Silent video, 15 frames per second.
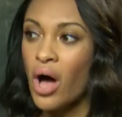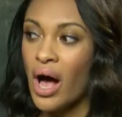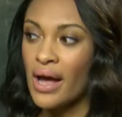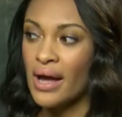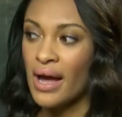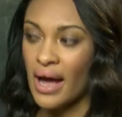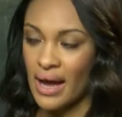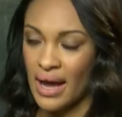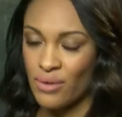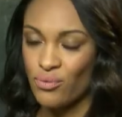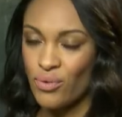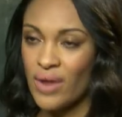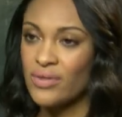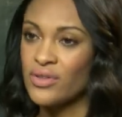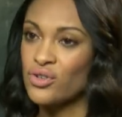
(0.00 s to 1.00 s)
I, I had
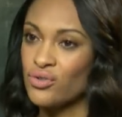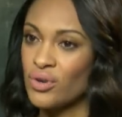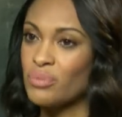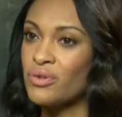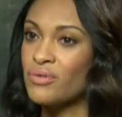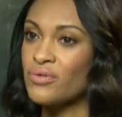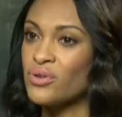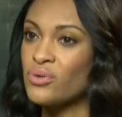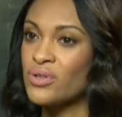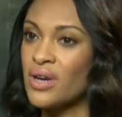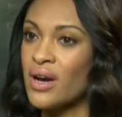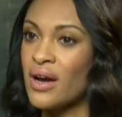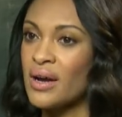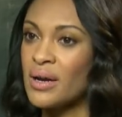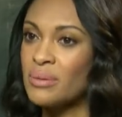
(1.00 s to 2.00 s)
read the script a few
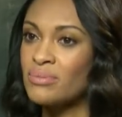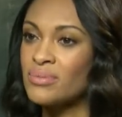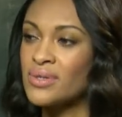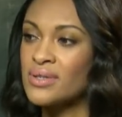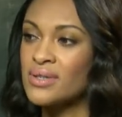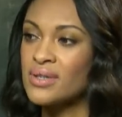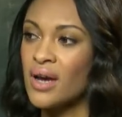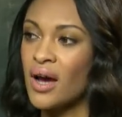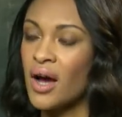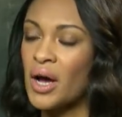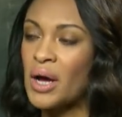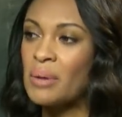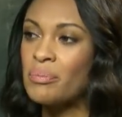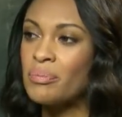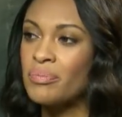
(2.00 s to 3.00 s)
times,
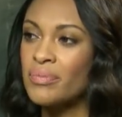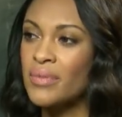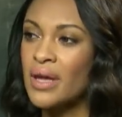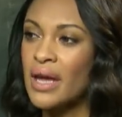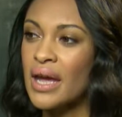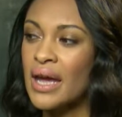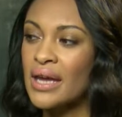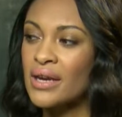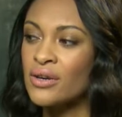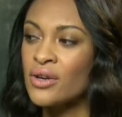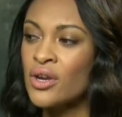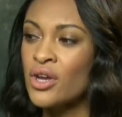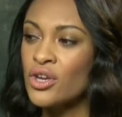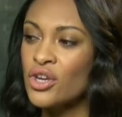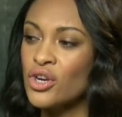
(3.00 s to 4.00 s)
um, and
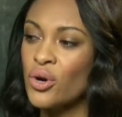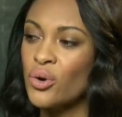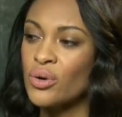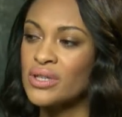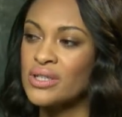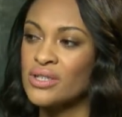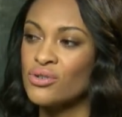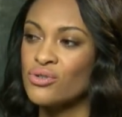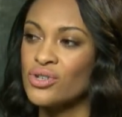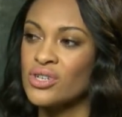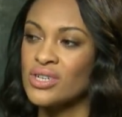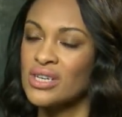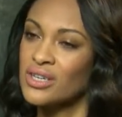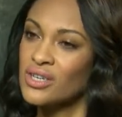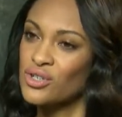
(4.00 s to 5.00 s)
you know it's
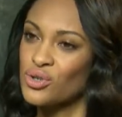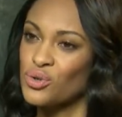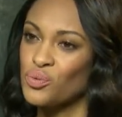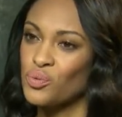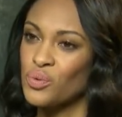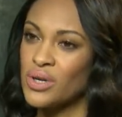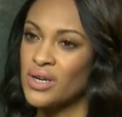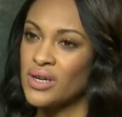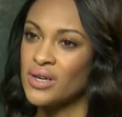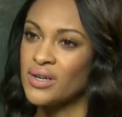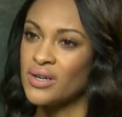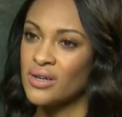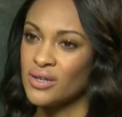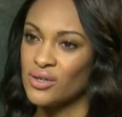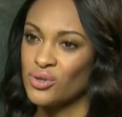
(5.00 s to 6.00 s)
interesting because you read
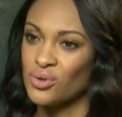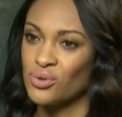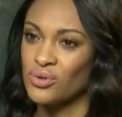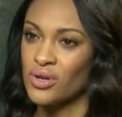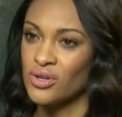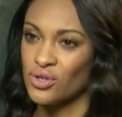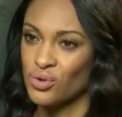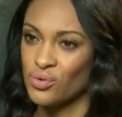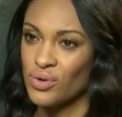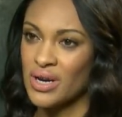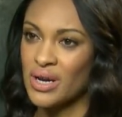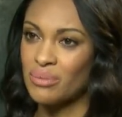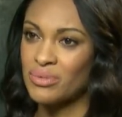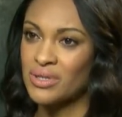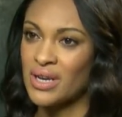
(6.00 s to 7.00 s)
a, a
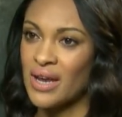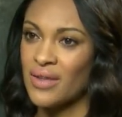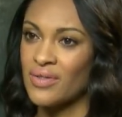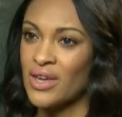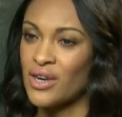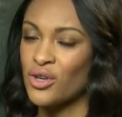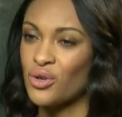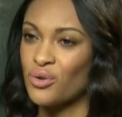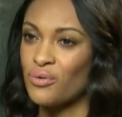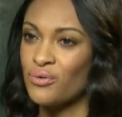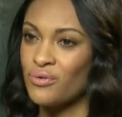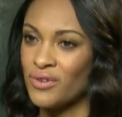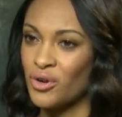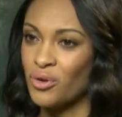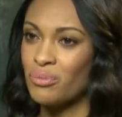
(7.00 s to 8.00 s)
script and then you
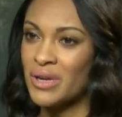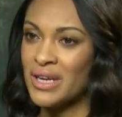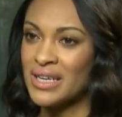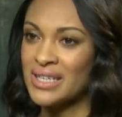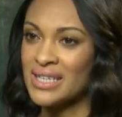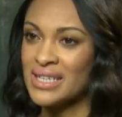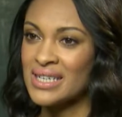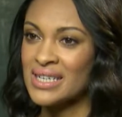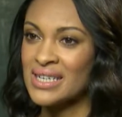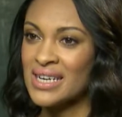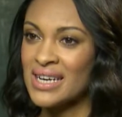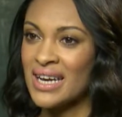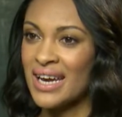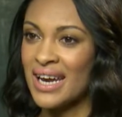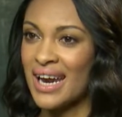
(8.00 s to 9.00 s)
film it,
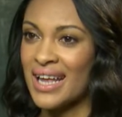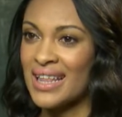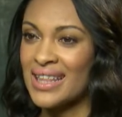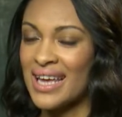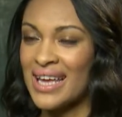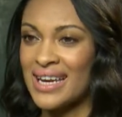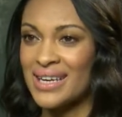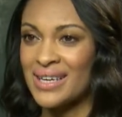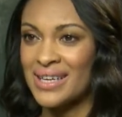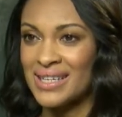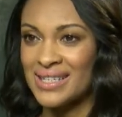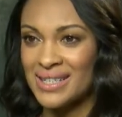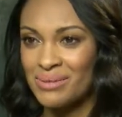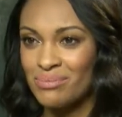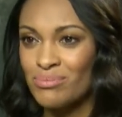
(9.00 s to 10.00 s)
and then
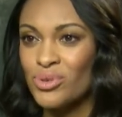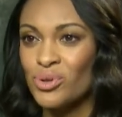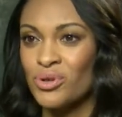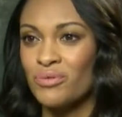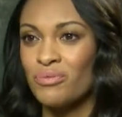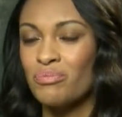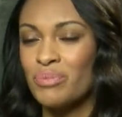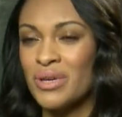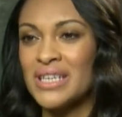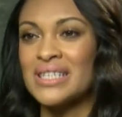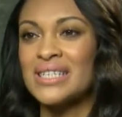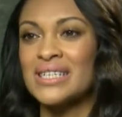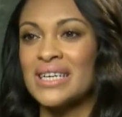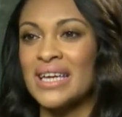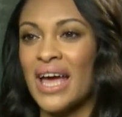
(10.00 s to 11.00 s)
it's sort of
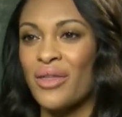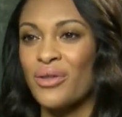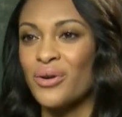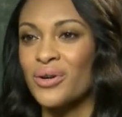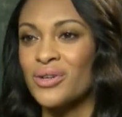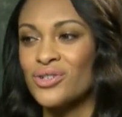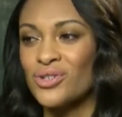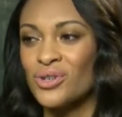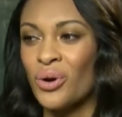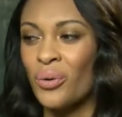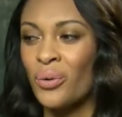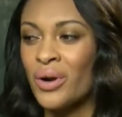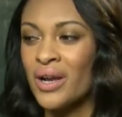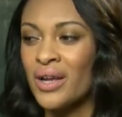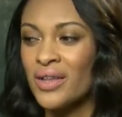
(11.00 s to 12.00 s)
pieced together, and so
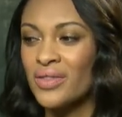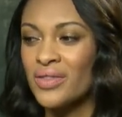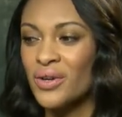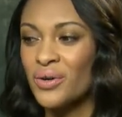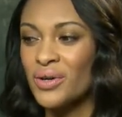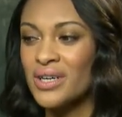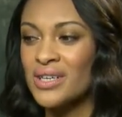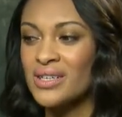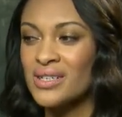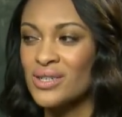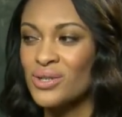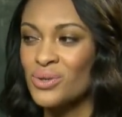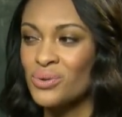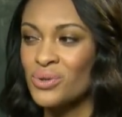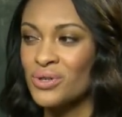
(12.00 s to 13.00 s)
there is a
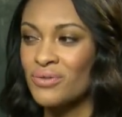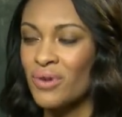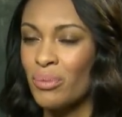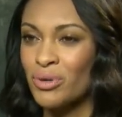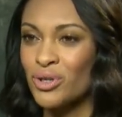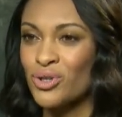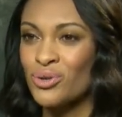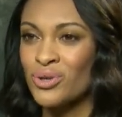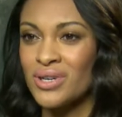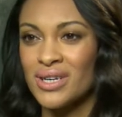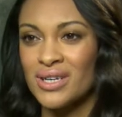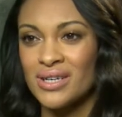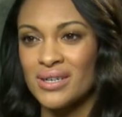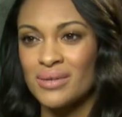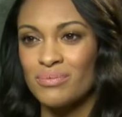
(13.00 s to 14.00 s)
sort of opportunity to